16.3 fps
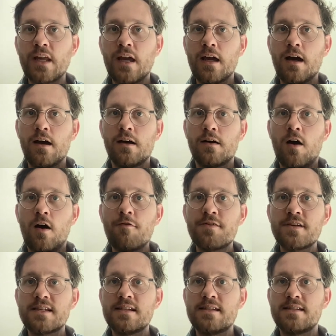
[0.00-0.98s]

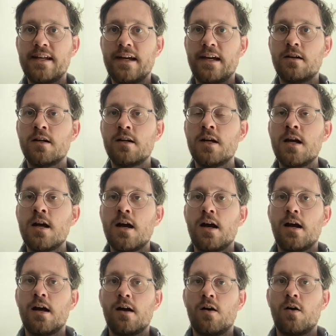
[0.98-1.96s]
offices there.
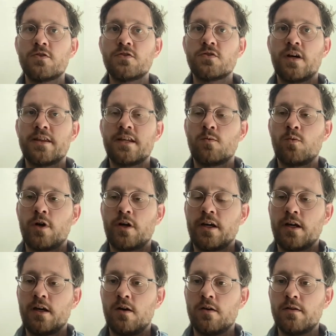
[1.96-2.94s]
Also, I think
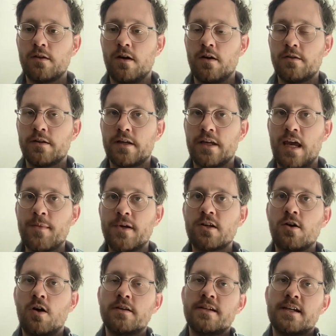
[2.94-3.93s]
working on the Yemen
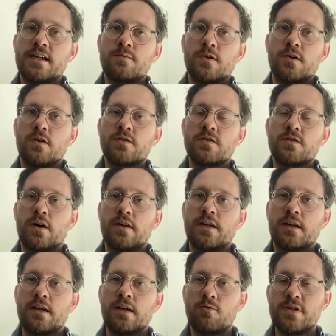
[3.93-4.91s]
context, but also I
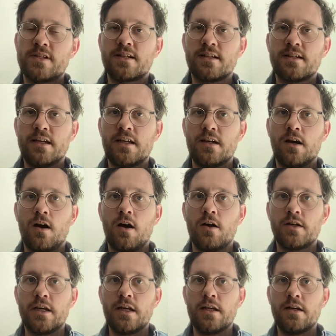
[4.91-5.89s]
think recently
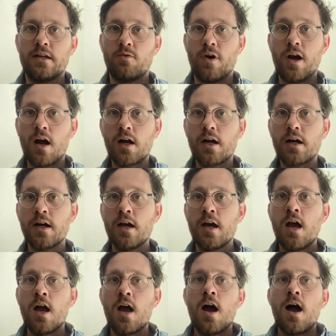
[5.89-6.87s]
in Iraq.
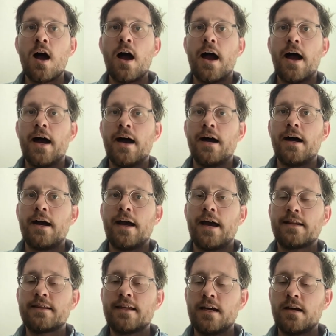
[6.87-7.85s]

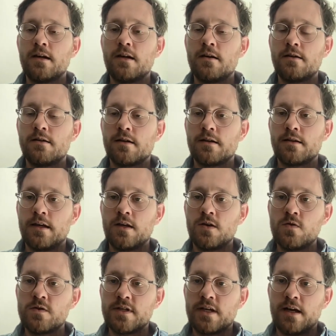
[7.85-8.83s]
And they're
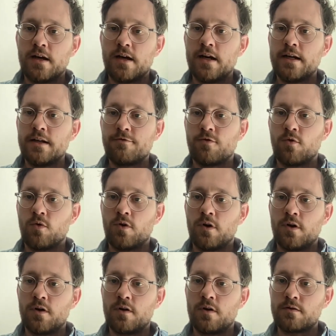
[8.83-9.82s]
using AI
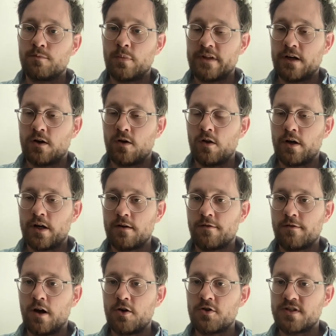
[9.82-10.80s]
for, they call it, kind
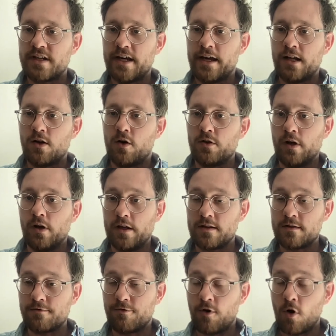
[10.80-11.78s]
of large scale online
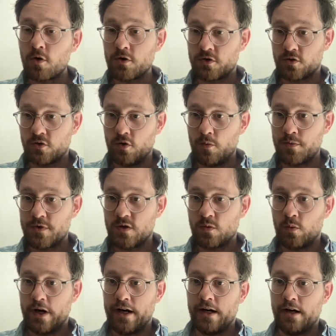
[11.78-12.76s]
focus groups,
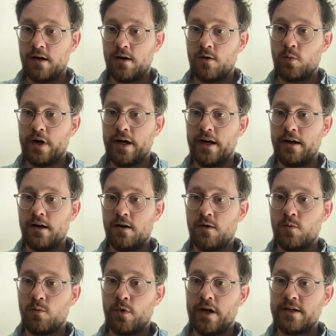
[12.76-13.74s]

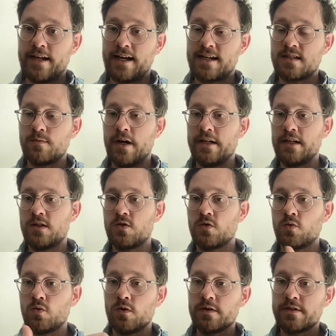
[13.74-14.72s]
where text mining
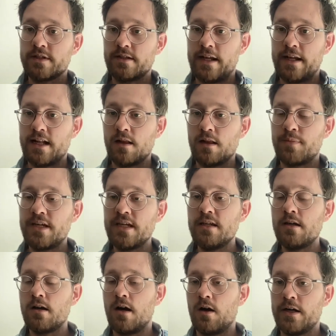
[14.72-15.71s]
tools and
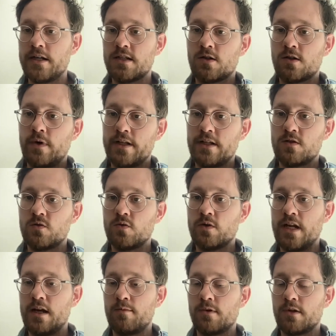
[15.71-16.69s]
NLP are integrated to
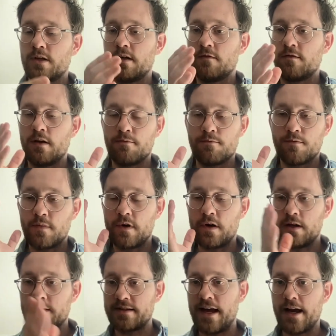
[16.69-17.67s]
enable kind of
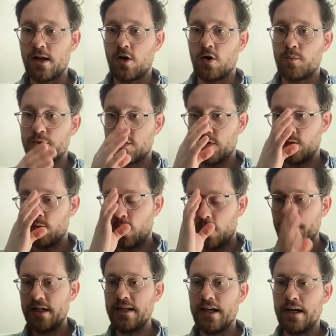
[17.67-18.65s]
a dialogue between
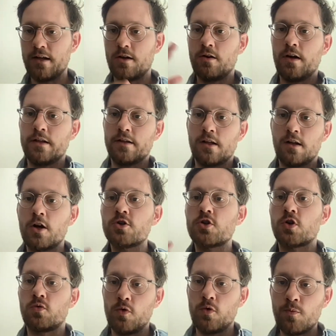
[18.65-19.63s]
one mediator and the
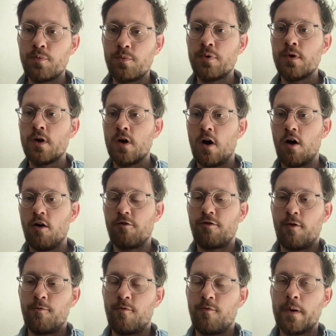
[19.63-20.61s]
larger group of
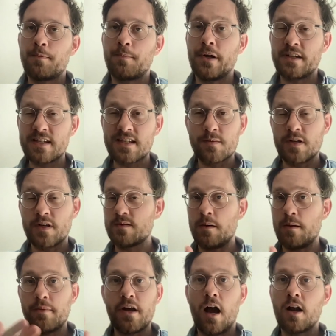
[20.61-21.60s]
participants,
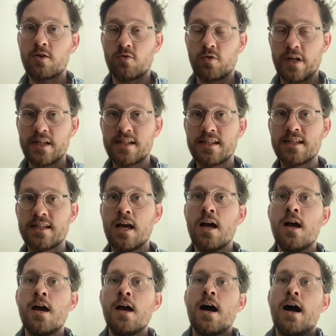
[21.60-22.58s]
maybe hundreds,
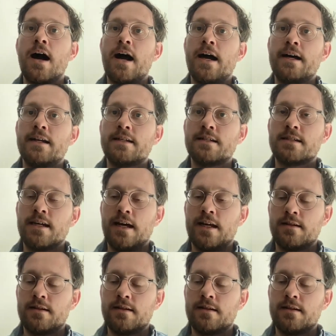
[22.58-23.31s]
and